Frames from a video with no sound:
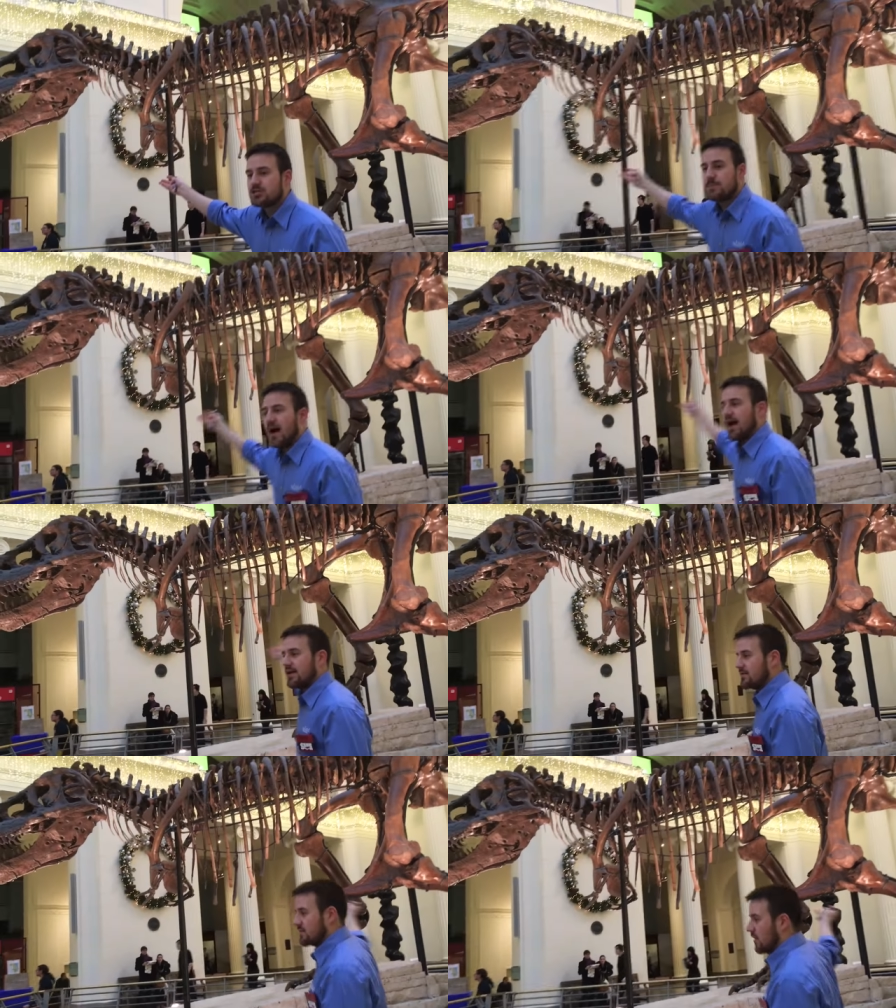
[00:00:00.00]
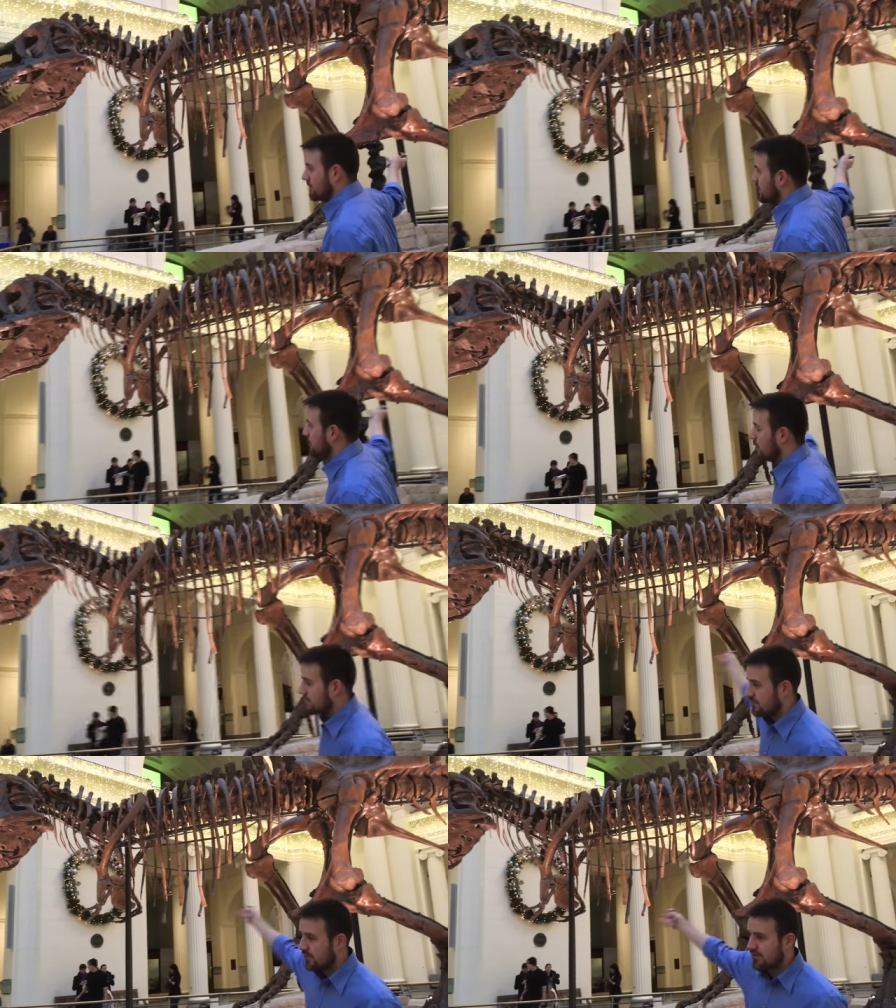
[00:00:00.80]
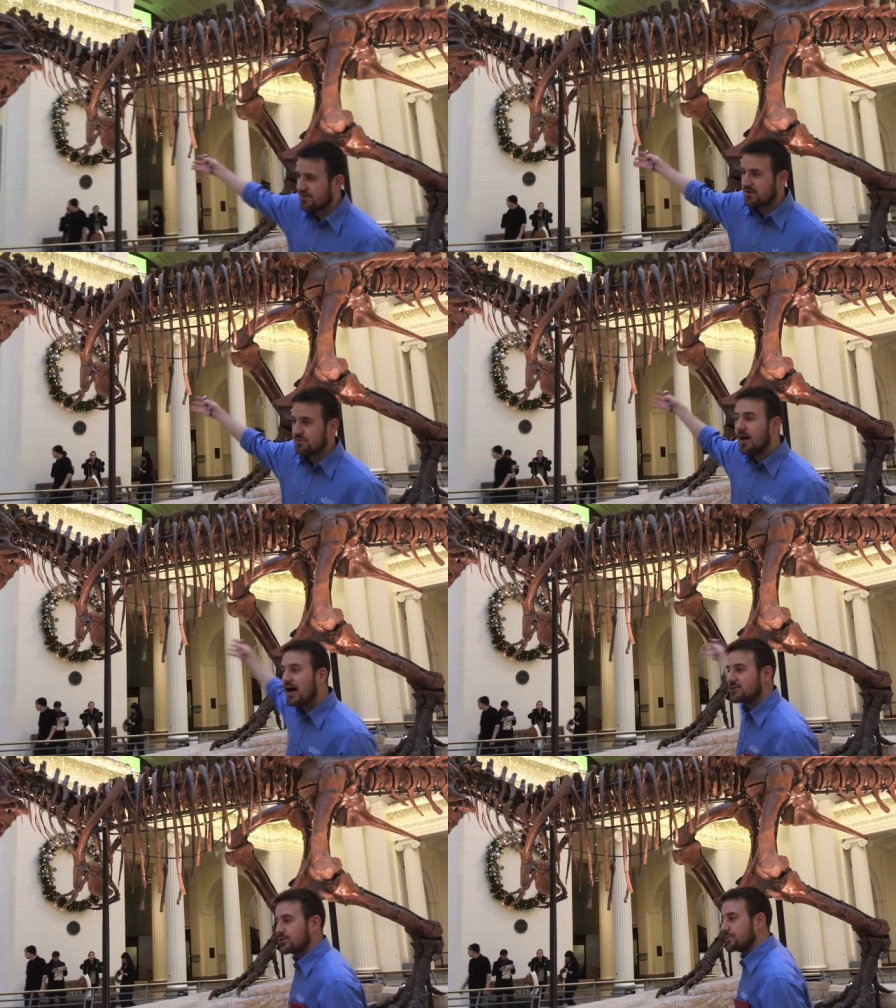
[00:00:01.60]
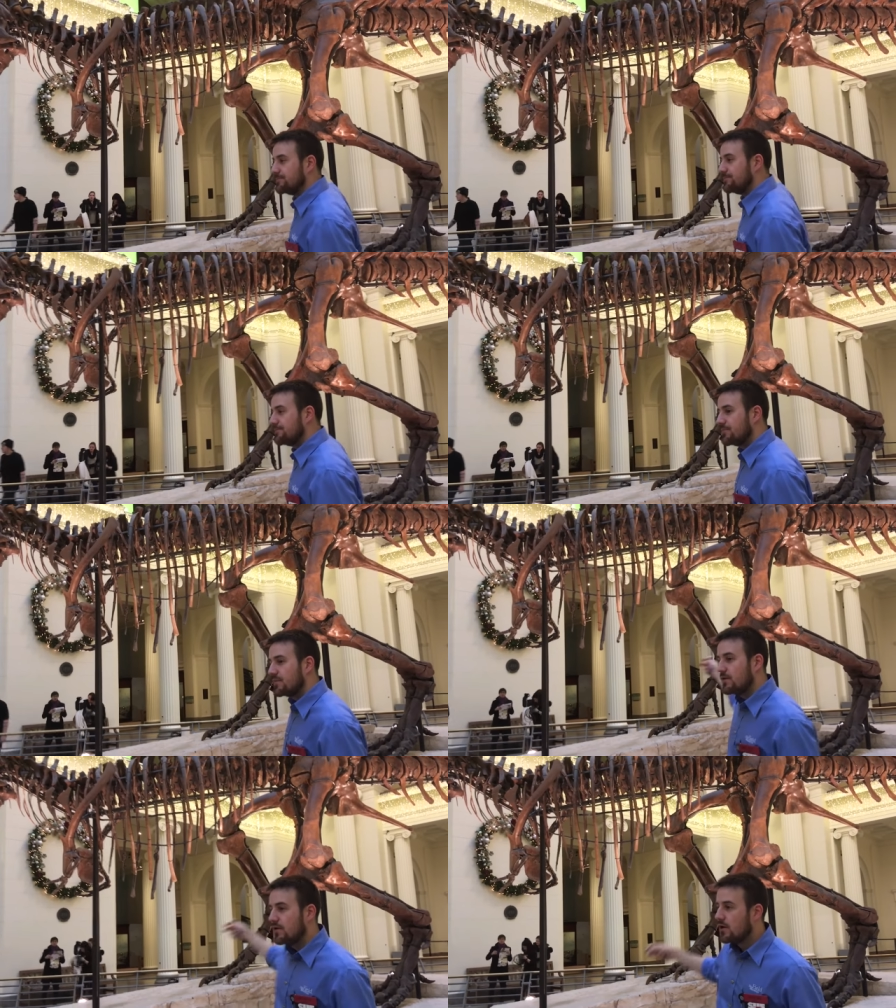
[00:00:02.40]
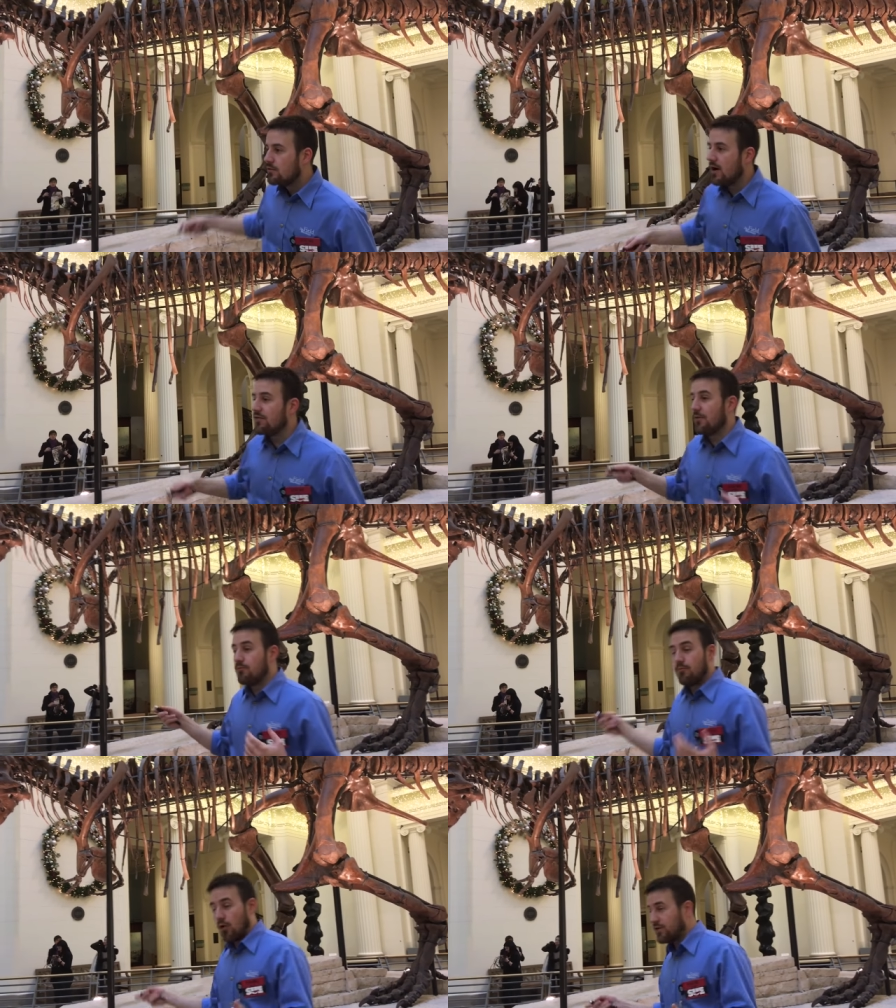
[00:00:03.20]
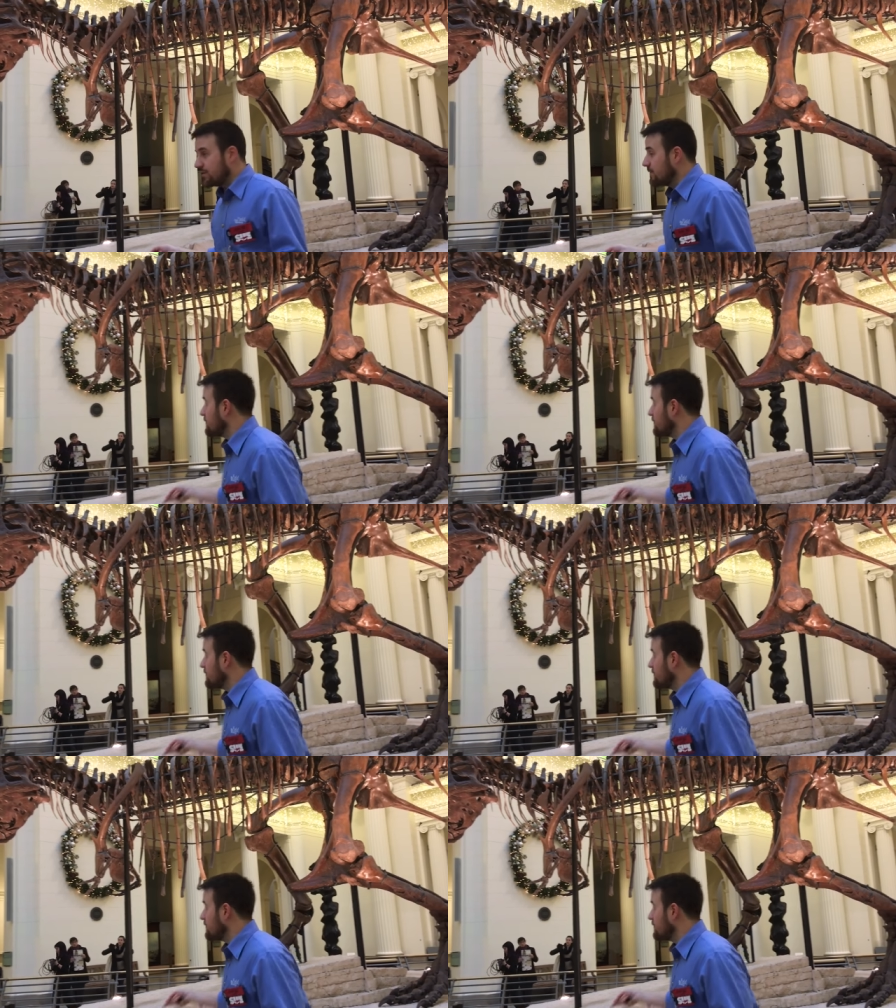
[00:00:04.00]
spine to help support this horizontal posture. Well, the worst